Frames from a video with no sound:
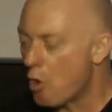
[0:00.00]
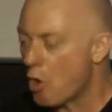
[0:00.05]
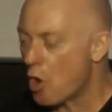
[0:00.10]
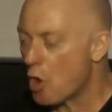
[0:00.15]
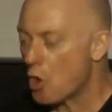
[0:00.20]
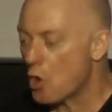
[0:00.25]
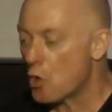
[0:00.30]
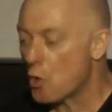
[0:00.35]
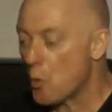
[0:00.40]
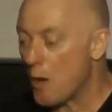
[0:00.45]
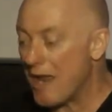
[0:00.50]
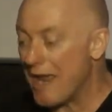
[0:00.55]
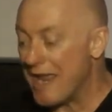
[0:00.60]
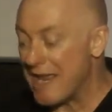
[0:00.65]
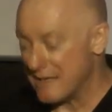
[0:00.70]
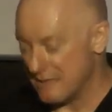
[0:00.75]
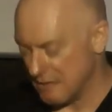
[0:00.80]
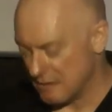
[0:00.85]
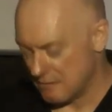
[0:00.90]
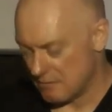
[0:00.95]
and to
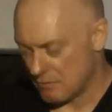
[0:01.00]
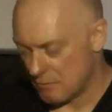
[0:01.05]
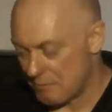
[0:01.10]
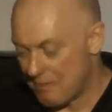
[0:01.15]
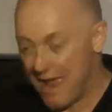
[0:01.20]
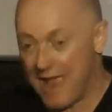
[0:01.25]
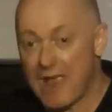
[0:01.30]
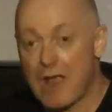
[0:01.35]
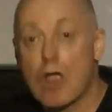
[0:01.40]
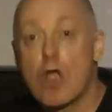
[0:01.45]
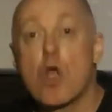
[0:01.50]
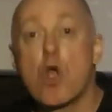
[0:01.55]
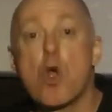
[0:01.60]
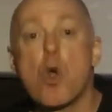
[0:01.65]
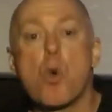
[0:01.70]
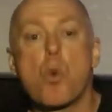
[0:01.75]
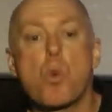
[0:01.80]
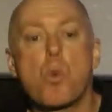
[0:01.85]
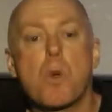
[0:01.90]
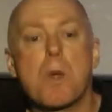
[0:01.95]
replace every man's
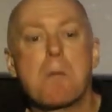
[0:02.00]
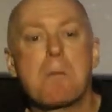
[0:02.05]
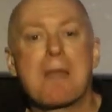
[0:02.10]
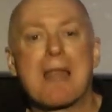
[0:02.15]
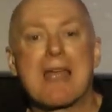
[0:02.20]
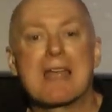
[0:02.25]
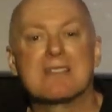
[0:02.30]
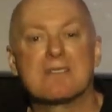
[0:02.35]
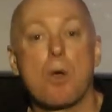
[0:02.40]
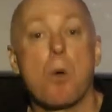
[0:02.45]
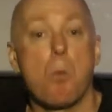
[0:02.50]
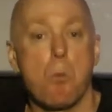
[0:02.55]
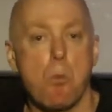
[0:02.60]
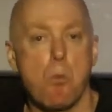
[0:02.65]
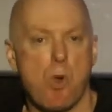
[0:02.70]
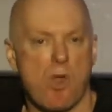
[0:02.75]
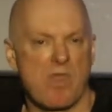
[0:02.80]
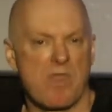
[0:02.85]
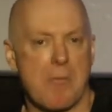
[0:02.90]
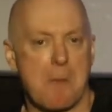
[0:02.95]
money in his
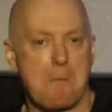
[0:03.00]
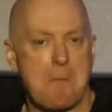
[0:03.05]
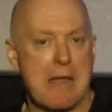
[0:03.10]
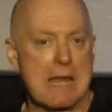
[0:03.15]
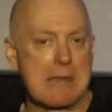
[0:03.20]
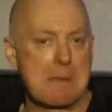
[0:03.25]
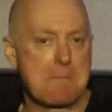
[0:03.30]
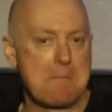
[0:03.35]
sack,